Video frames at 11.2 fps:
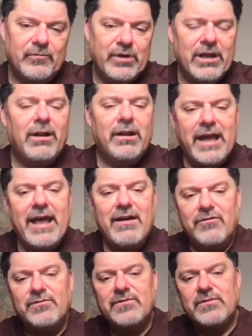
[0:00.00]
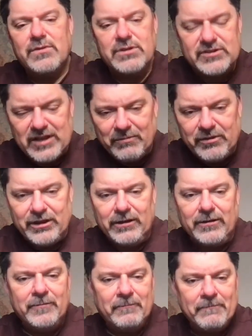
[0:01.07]
we all have
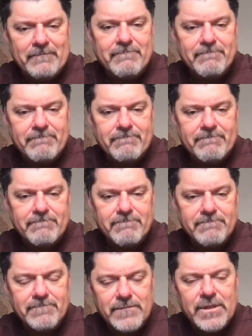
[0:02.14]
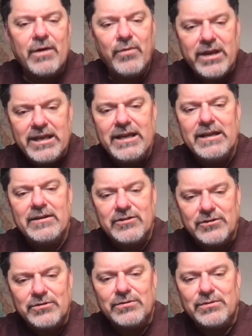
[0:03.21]
something that we need
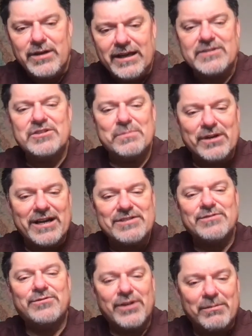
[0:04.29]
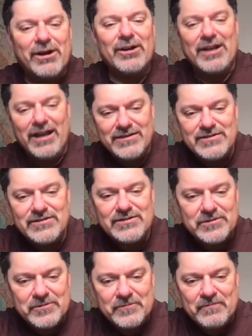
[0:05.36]
to express from our
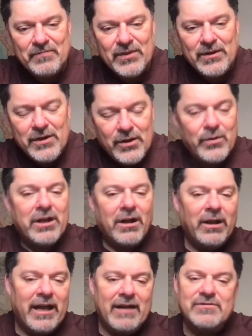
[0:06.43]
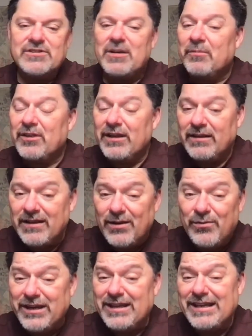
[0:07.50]
nests. We all have something that
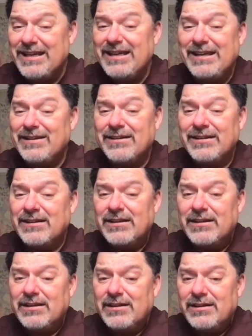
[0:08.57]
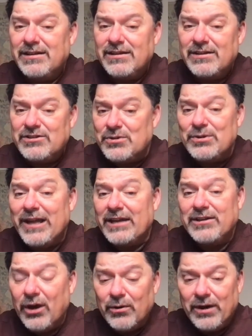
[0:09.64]
we need to
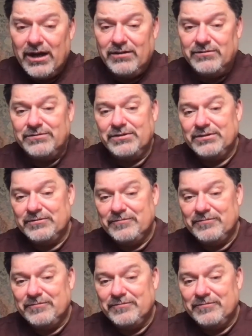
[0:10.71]
let go of.